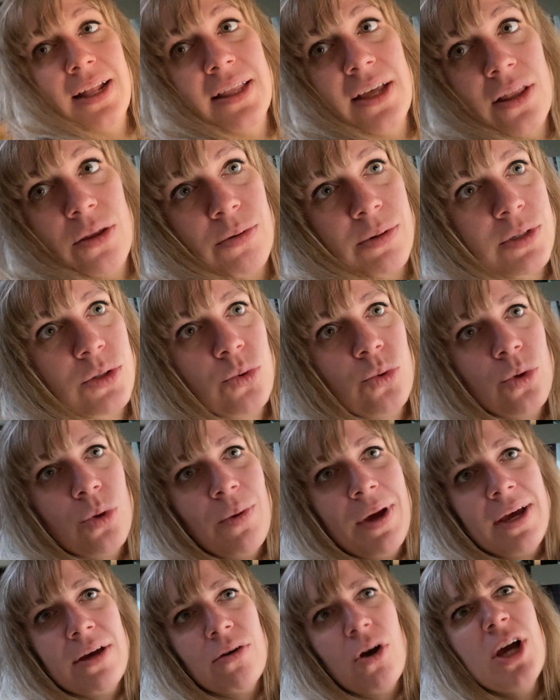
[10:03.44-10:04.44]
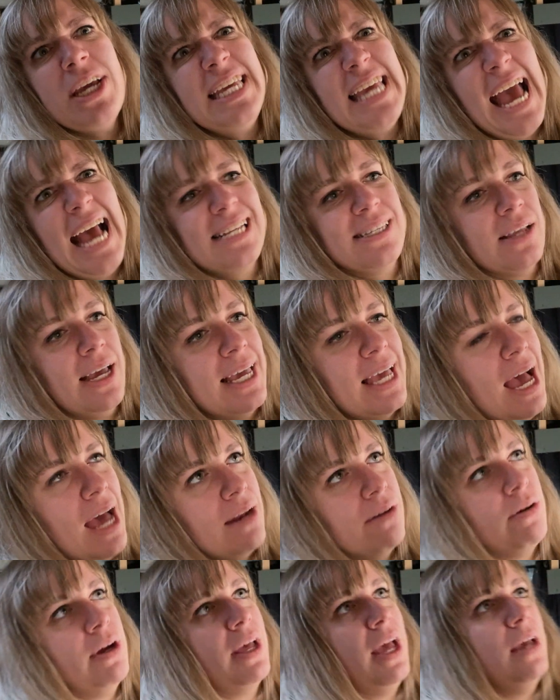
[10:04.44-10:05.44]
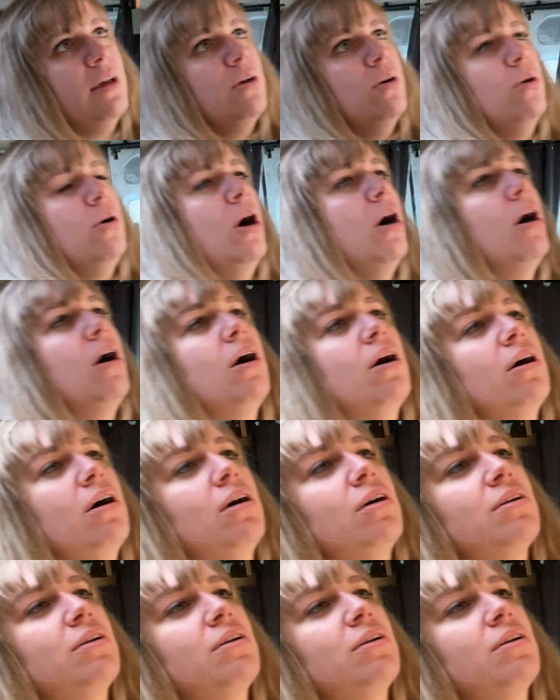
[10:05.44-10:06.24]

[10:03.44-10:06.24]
the other ones all the way across. Yes, I can. Okay, oh,